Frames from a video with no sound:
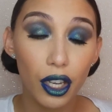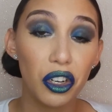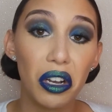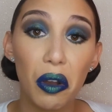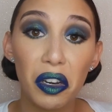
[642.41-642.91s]
You
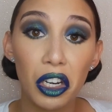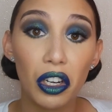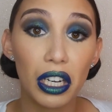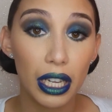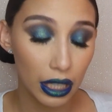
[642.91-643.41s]
know, I want to
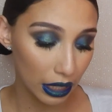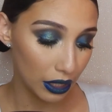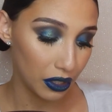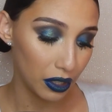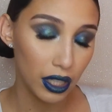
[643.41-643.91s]
look like
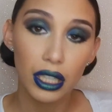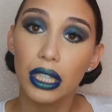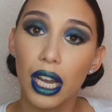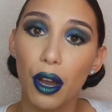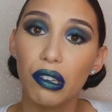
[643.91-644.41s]

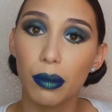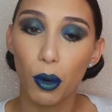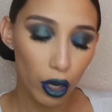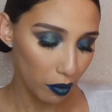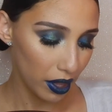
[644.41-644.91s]
I was
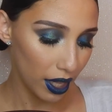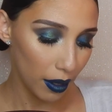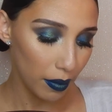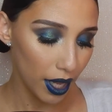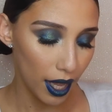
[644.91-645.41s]
born with
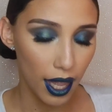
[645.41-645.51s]
them.